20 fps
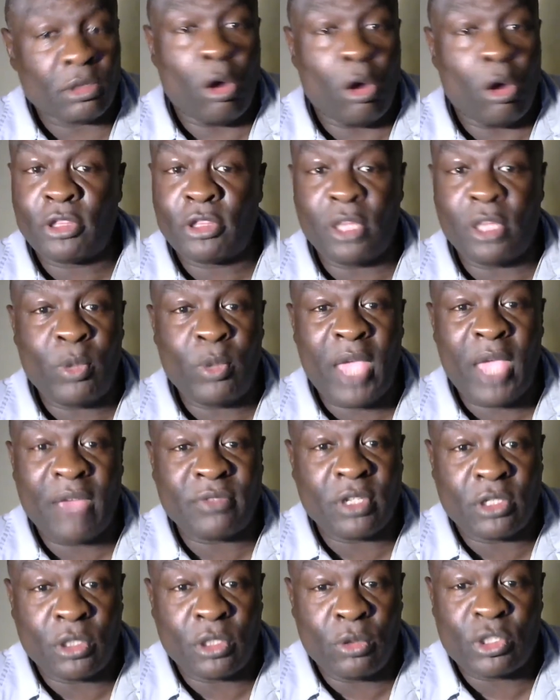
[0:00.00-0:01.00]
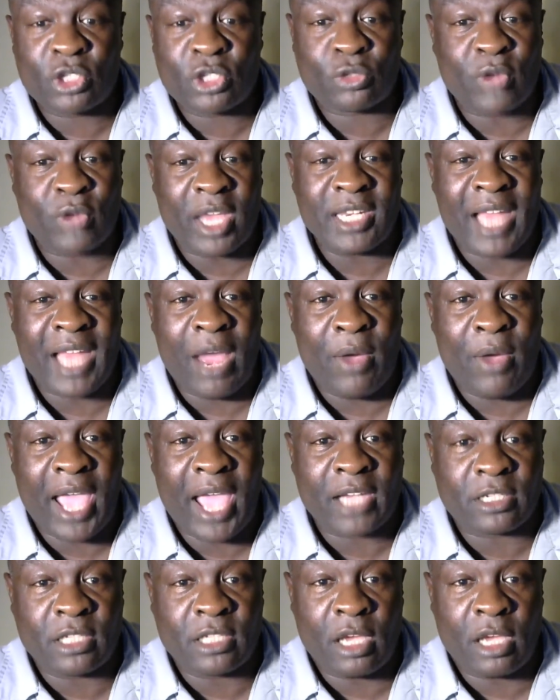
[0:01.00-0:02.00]
The only thing we have to do is straighten our
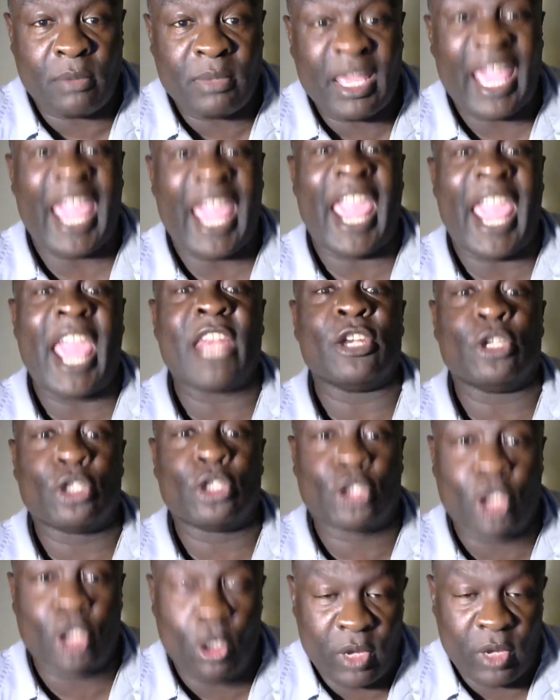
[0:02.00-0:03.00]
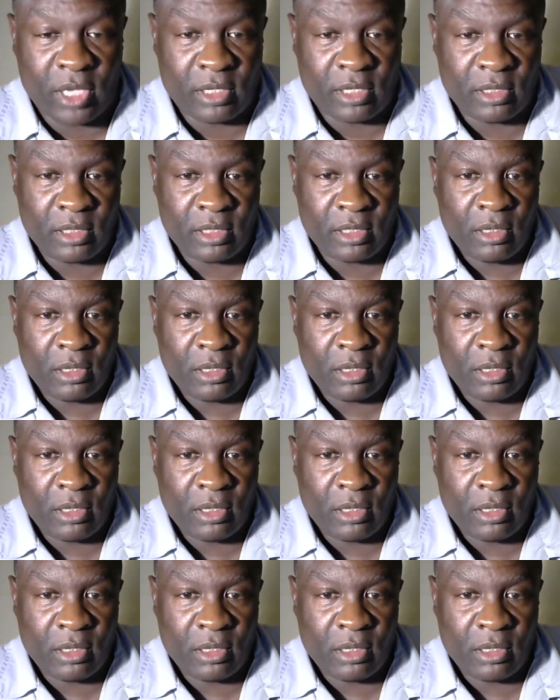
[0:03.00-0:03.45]
act up and do it.